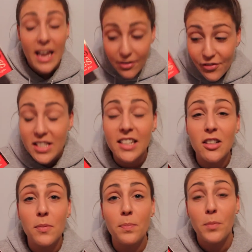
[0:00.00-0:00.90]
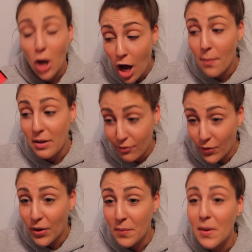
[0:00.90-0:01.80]
in physical copy
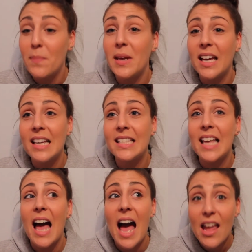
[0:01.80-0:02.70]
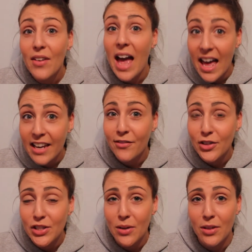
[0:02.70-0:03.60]
form because I've had it
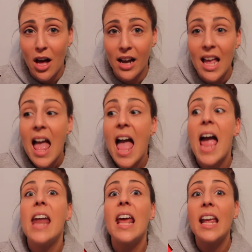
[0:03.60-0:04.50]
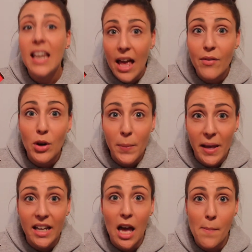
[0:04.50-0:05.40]
for so long and I never
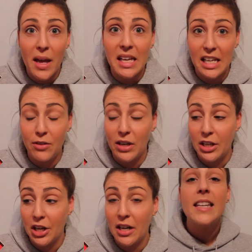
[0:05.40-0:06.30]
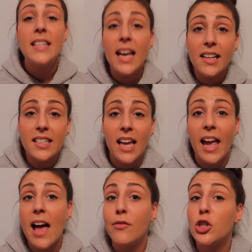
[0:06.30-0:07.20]
pick up my e-reader. Next, I
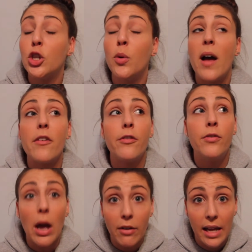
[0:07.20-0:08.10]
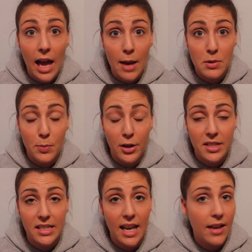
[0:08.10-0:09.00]
have 2 very hyped
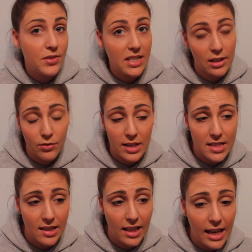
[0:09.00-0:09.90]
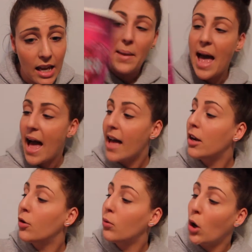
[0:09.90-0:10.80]
books that I have seen recently.
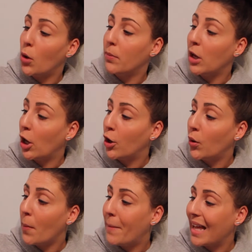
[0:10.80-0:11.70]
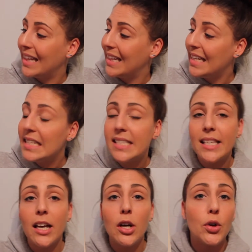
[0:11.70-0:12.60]
Bad Romeo by
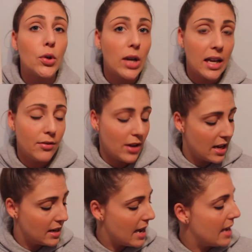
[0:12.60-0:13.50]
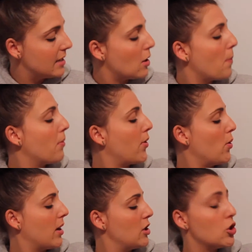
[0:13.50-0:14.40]
Lisa Raven and
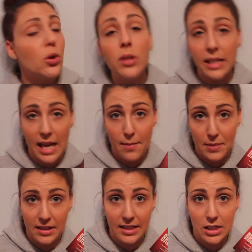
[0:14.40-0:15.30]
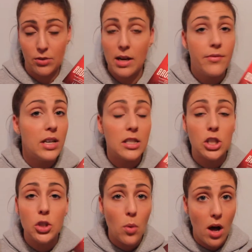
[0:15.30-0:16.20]
Broken Juliet by Lisa Raven. It's
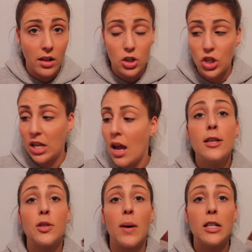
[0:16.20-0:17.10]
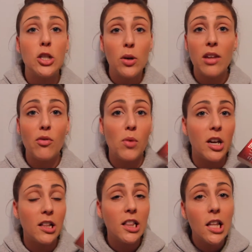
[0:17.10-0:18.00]
a duology, so I don't even
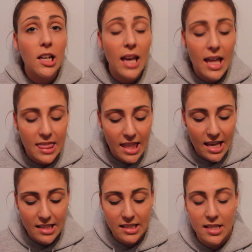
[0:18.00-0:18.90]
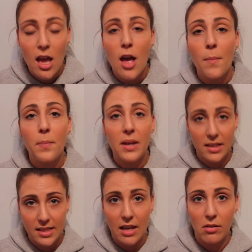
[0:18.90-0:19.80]
want to look at this
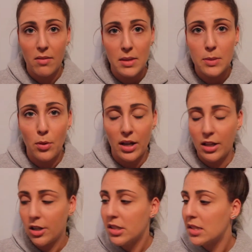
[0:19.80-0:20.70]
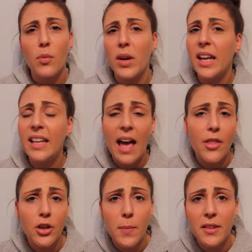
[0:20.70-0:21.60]
because that'll give me spoilers. From what I
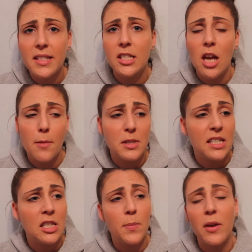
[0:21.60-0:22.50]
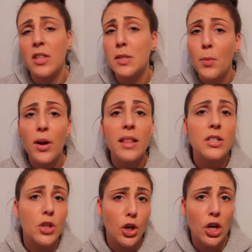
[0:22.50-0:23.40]
gathered about the synopsis, it's about this boy and
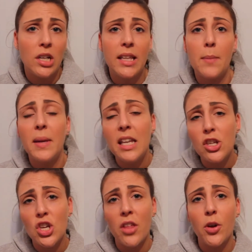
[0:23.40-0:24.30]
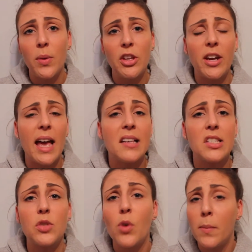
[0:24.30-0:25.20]
this girl, and they meet each other when they're
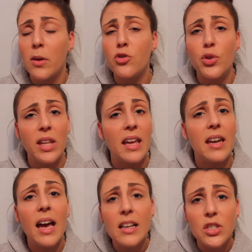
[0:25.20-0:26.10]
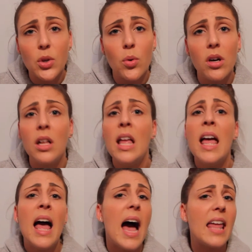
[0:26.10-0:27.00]
cast as Romeo and Juliet in high school.
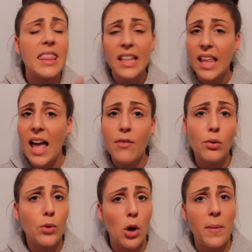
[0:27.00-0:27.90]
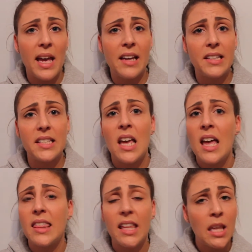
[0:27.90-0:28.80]
I think they have a romance,
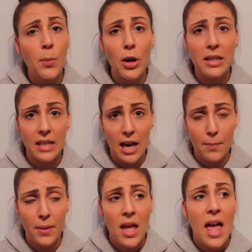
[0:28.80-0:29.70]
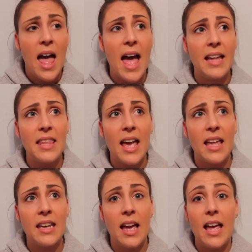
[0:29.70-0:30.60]
then they break up, and
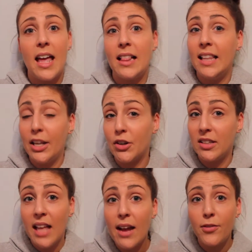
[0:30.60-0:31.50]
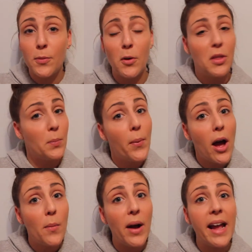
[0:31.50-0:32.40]
then later in life they're both in
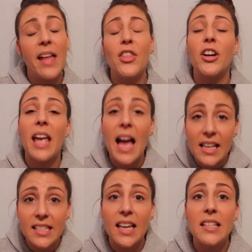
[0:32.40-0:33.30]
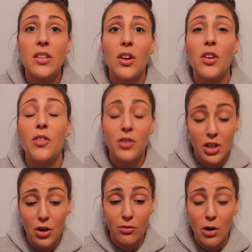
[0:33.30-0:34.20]
Broadway and they're cast as,
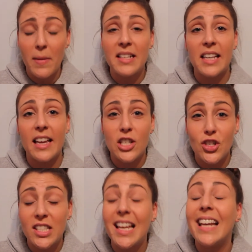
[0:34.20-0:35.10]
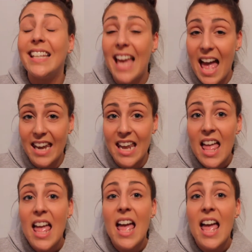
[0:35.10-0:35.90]
you know, romantic interests again,